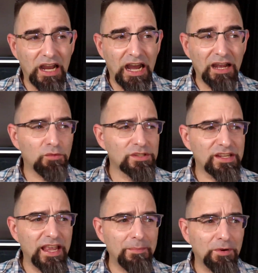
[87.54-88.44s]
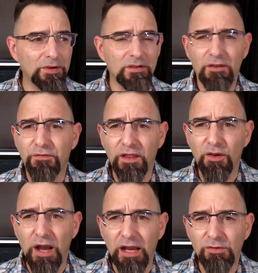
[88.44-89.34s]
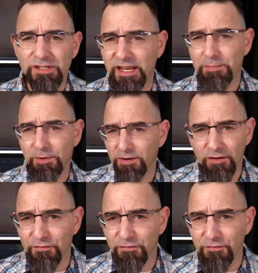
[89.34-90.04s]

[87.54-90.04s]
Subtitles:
aquascaper, a